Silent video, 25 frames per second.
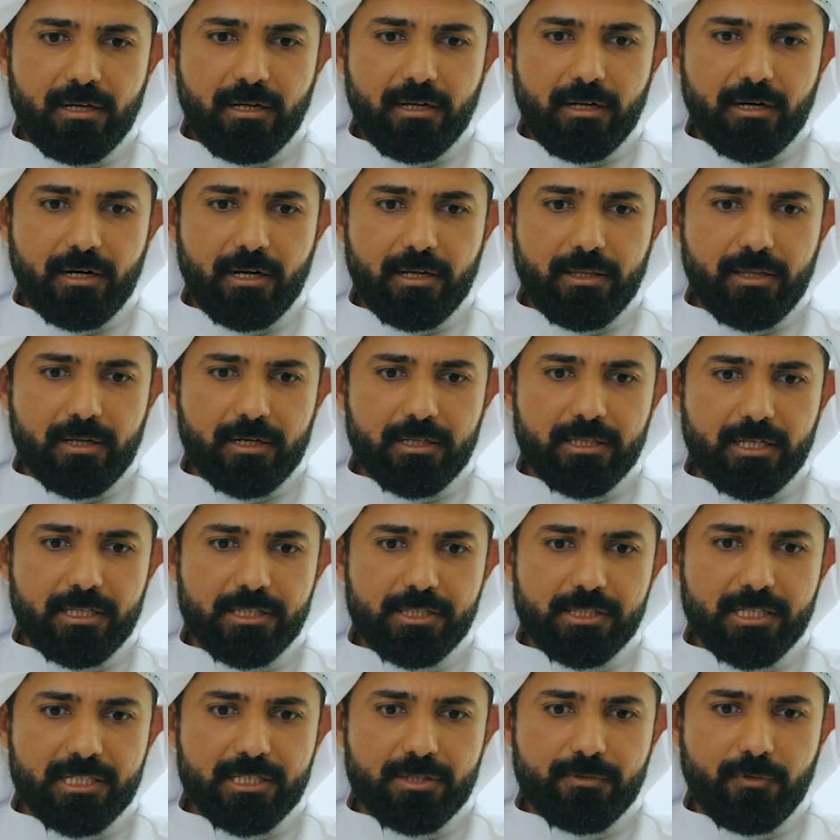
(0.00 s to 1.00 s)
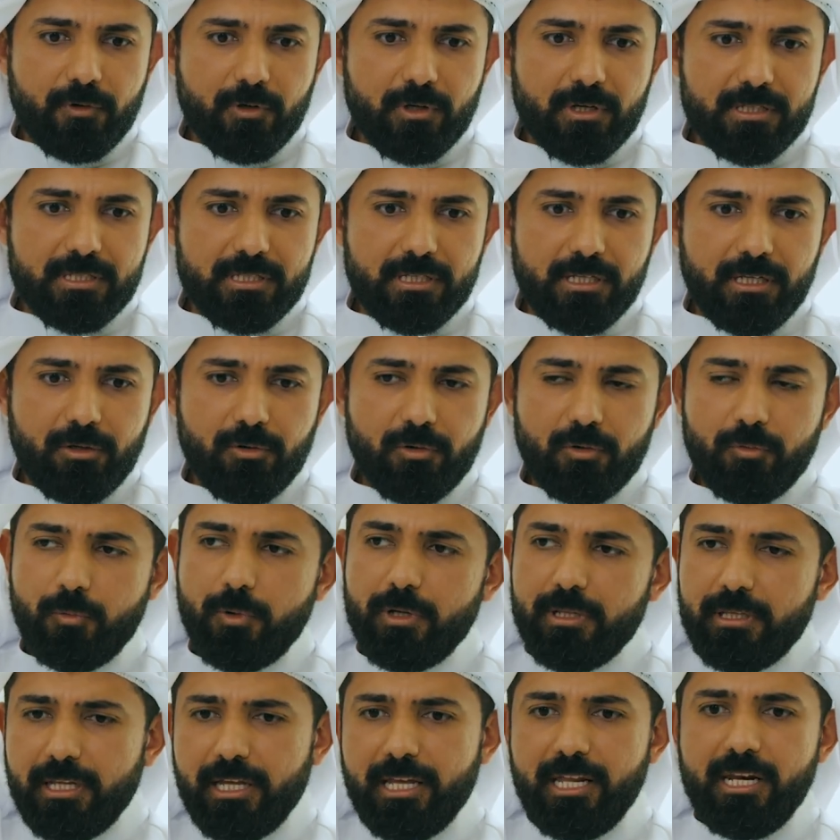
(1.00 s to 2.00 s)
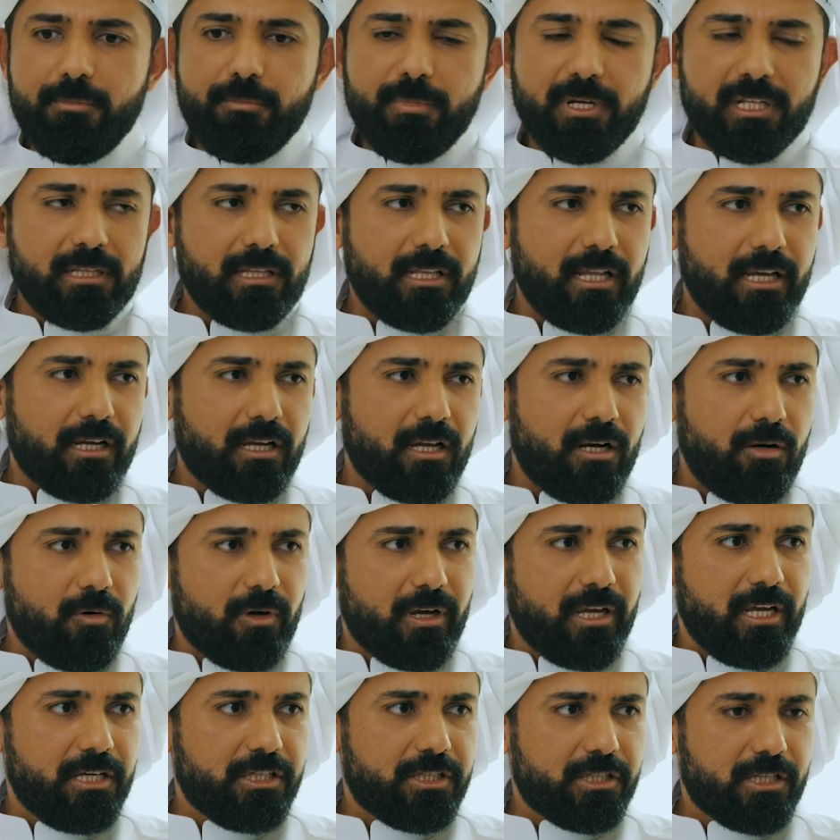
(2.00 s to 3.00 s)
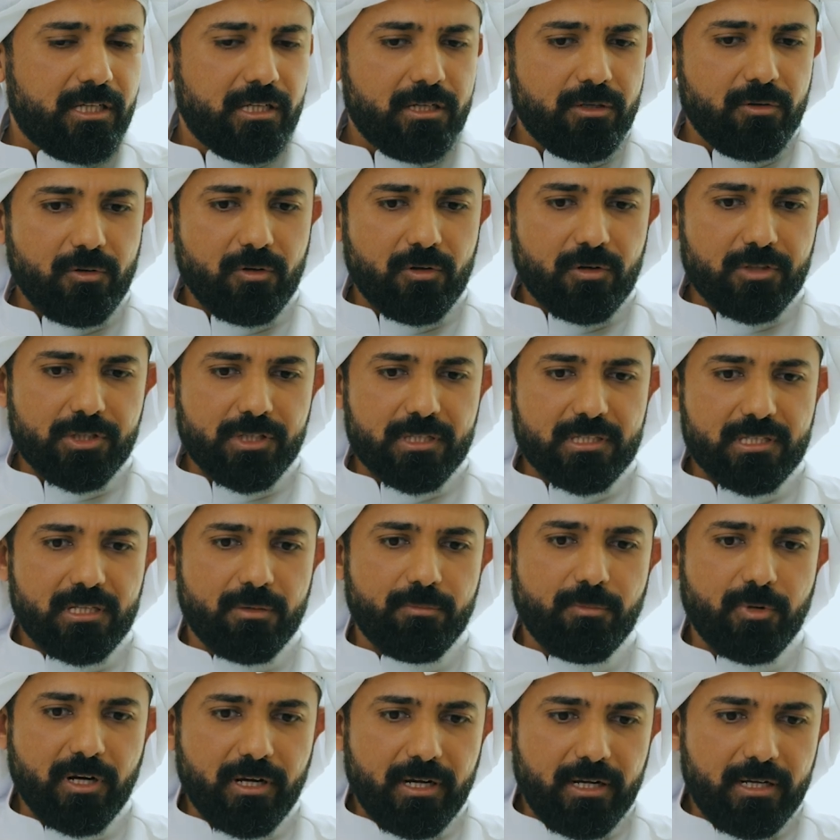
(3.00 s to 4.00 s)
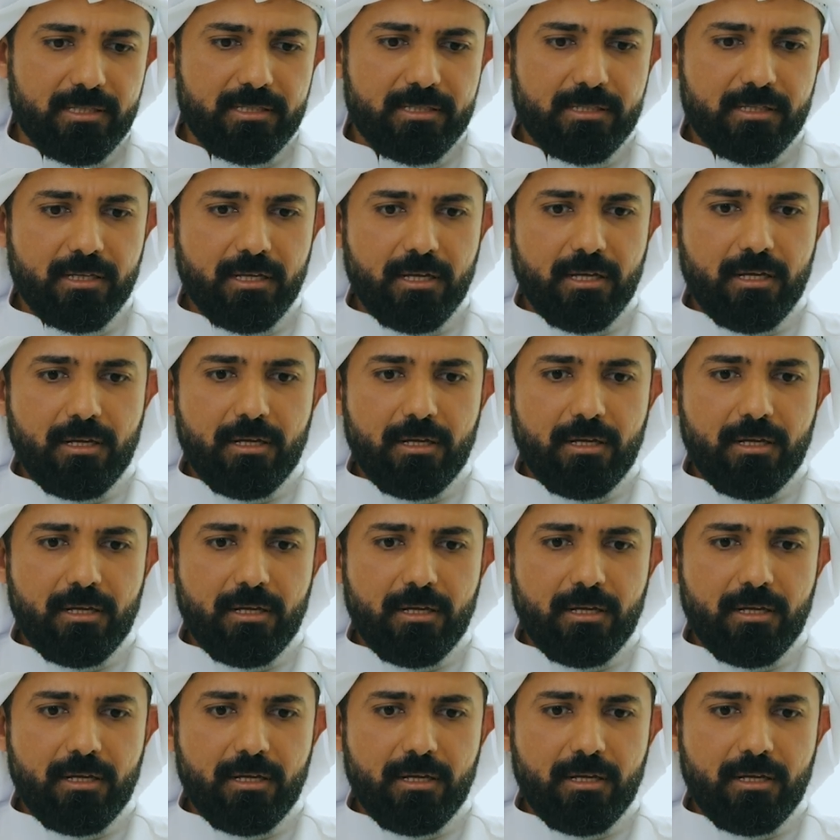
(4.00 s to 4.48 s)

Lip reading: rather than just focusing on one element like a location or just the price.